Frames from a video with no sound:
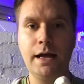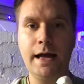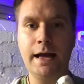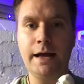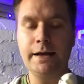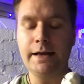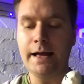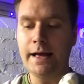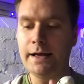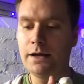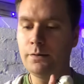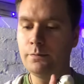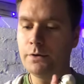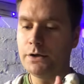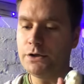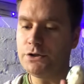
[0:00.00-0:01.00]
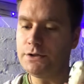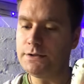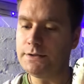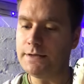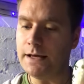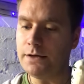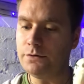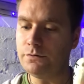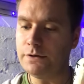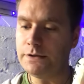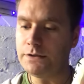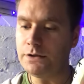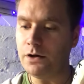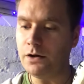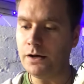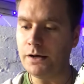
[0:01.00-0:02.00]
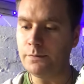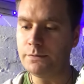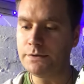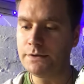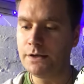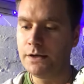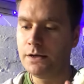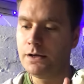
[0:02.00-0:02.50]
okay, and I'm going to just say three times.